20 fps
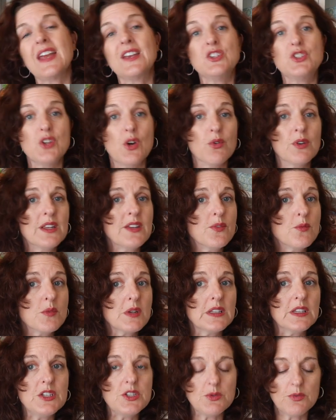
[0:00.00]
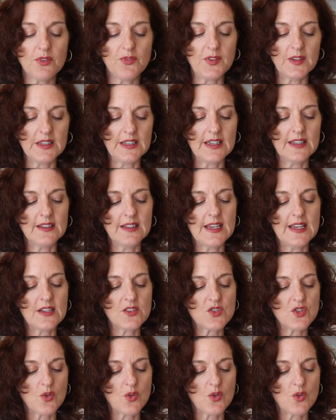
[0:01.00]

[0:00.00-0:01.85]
I don't even really do affiliate links.